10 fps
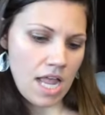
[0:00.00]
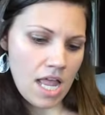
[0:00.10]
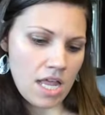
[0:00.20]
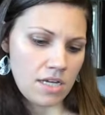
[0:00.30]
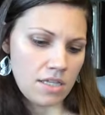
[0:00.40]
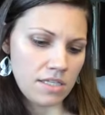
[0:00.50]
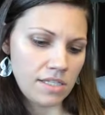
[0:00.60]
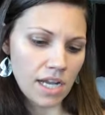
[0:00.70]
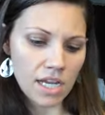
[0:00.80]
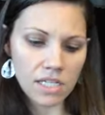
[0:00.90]
and the
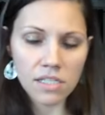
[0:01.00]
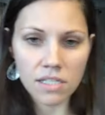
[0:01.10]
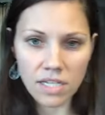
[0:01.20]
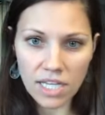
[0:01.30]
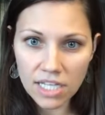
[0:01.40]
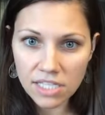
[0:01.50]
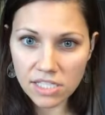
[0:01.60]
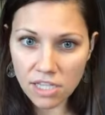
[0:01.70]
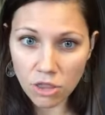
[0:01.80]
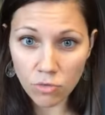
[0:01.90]
second is
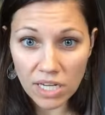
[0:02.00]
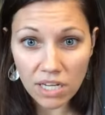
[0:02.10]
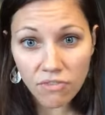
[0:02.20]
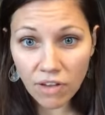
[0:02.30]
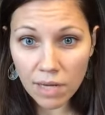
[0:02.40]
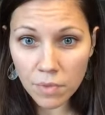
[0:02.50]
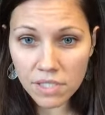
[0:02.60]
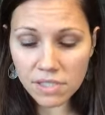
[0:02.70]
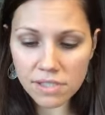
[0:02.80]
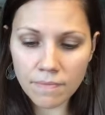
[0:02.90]
the 3D
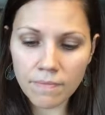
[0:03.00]
fibers.